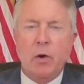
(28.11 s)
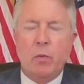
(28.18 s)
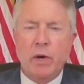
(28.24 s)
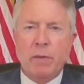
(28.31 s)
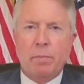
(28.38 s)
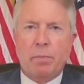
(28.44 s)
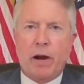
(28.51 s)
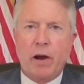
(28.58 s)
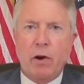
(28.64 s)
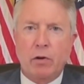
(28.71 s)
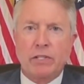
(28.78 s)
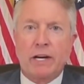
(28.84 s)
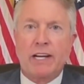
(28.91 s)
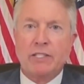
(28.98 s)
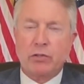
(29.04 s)
we
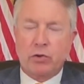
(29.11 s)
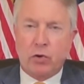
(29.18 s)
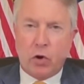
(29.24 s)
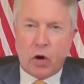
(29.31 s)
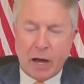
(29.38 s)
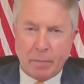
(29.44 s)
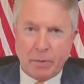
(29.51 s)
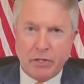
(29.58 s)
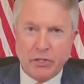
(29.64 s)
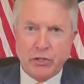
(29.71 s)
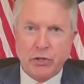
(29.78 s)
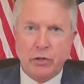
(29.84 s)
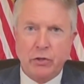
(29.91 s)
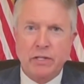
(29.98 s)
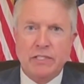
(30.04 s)
prioritized crop
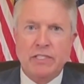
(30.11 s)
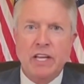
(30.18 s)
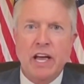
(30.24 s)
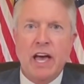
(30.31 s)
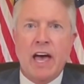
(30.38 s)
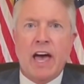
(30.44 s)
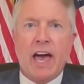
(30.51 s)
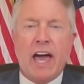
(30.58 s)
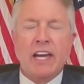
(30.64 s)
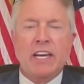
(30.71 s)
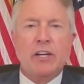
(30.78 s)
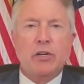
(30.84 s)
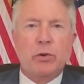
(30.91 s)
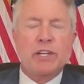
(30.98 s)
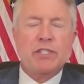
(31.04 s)
insurance and
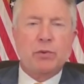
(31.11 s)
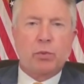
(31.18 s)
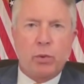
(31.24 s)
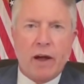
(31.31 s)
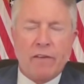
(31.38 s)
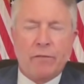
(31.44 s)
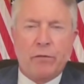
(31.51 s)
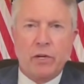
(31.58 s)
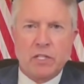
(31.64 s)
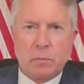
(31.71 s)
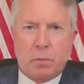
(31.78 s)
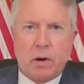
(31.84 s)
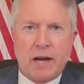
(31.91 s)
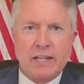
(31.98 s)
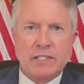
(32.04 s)
increased reference
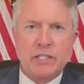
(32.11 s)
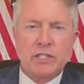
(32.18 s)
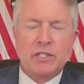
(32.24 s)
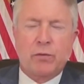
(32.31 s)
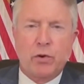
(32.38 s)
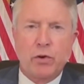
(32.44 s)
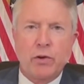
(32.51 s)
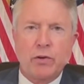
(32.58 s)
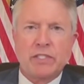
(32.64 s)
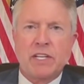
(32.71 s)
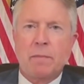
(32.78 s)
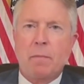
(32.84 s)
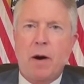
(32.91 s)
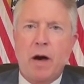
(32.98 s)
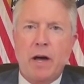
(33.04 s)
prices for those
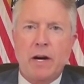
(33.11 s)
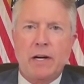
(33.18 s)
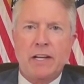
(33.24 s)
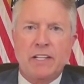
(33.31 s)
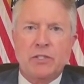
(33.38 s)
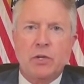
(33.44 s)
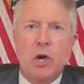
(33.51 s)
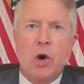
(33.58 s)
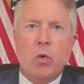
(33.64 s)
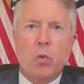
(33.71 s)
commodities.